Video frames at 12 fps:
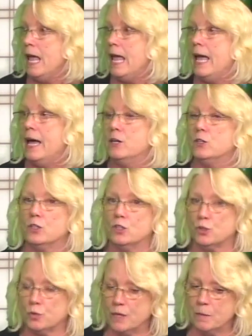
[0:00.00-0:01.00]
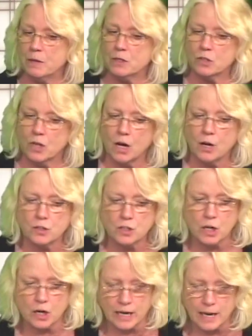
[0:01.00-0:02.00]
and treatment dogs
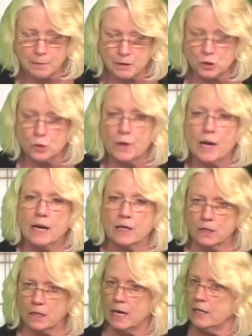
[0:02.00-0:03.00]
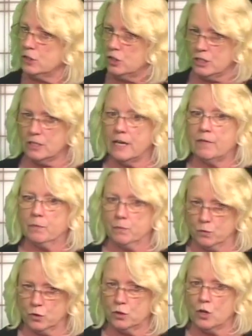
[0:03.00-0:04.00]
are, can be trained at just like
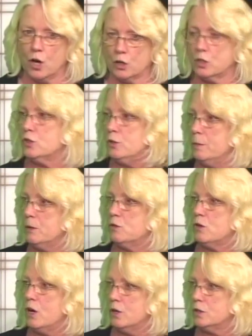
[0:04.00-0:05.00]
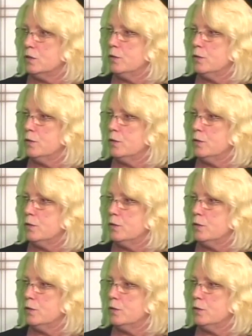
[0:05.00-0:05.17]
dogs treatment dogs right.